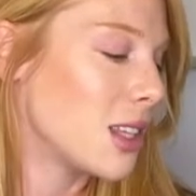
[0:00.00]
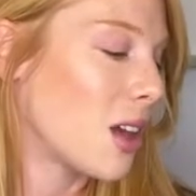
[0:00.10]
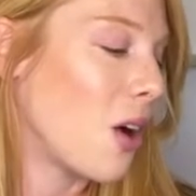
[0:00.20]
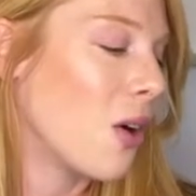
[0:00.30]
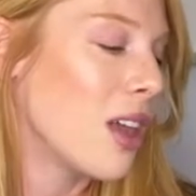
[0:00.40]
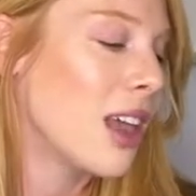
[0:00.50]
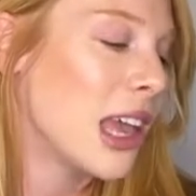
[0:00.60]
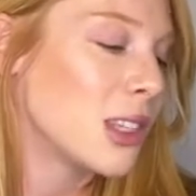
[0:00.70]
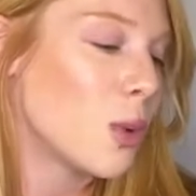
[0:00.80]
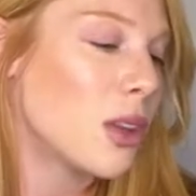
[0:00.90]
So
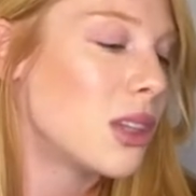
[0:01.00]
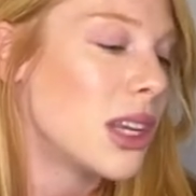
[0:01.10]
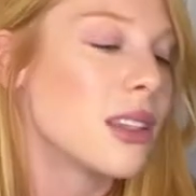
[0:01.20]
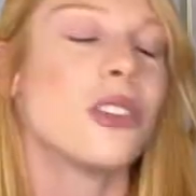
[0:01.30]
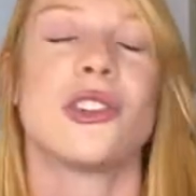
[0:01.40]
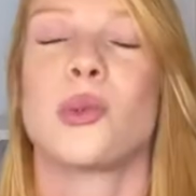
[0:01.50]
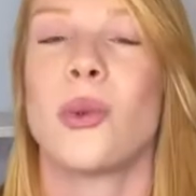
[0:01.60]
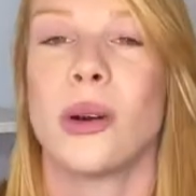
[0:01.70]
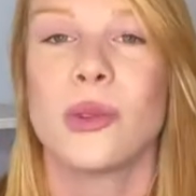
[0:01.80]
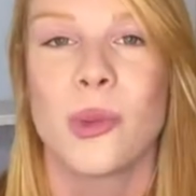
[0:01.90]
it's one of those things that just warms